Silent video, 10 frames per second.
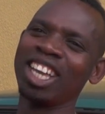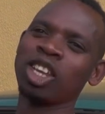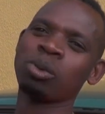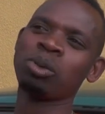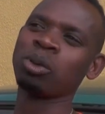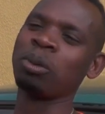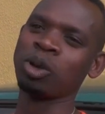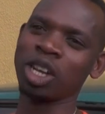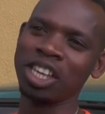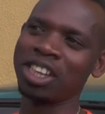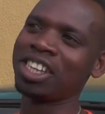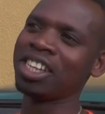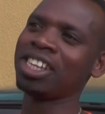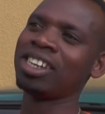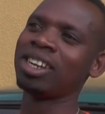just buso porusha hiti
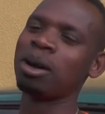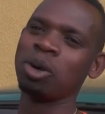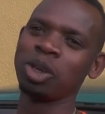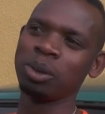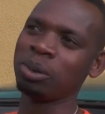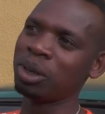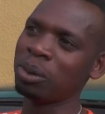ngamurusha